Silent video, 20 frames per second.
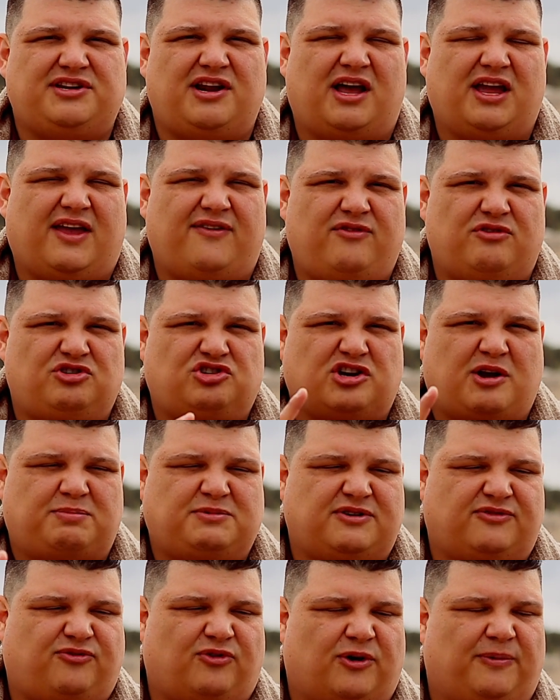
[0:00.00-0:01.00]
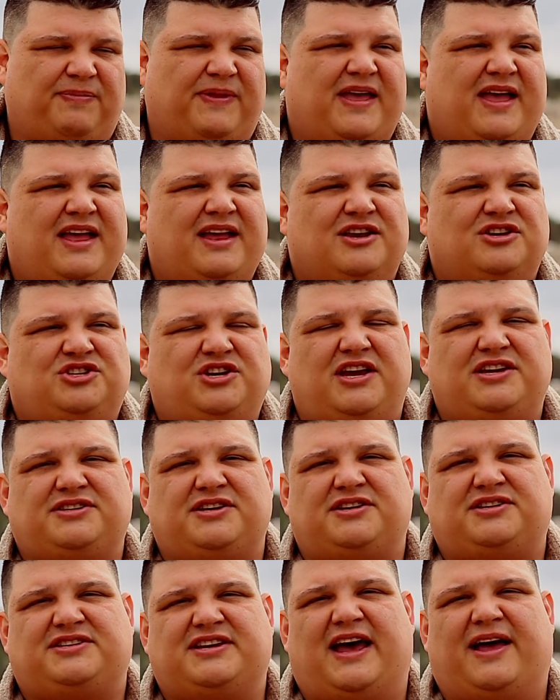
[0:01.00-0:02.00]
and I'll give you a scripture for it.
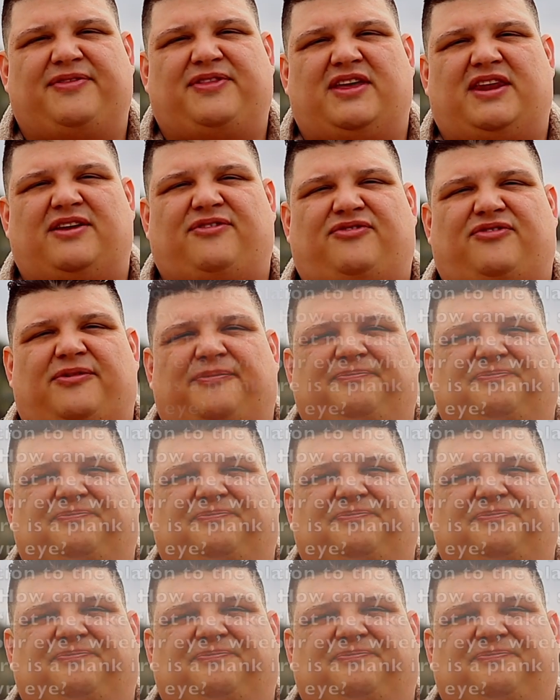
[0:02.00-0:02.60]
Jesus said that